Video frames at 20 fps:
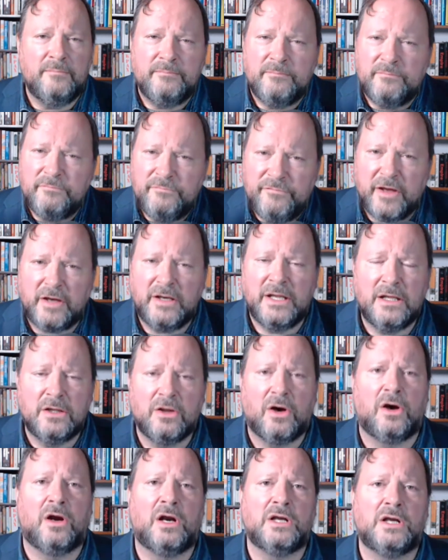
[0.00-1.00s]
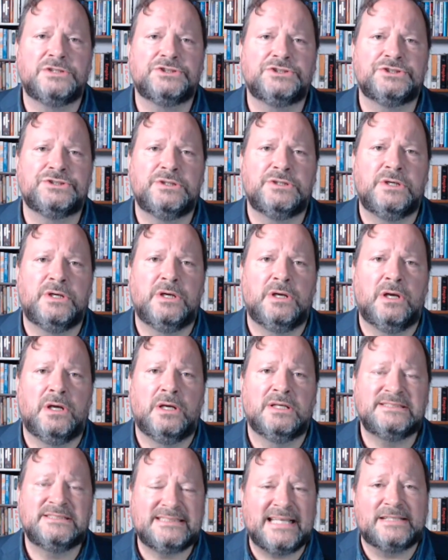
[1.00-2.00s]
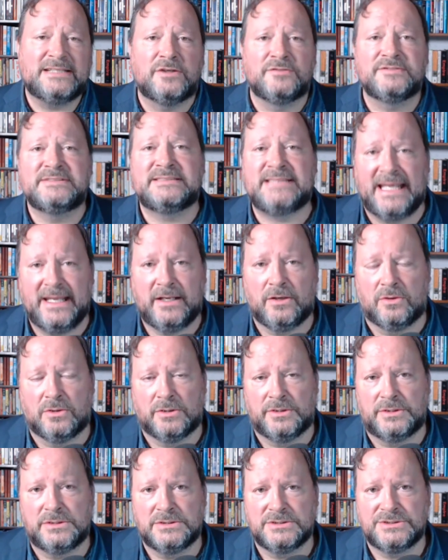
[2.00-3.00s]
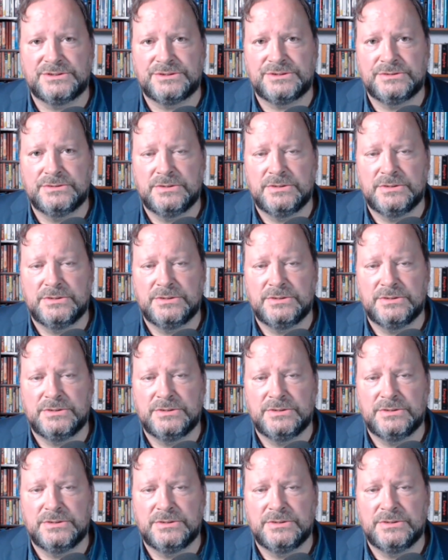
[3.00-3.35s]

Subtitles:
very large set of stakeholders.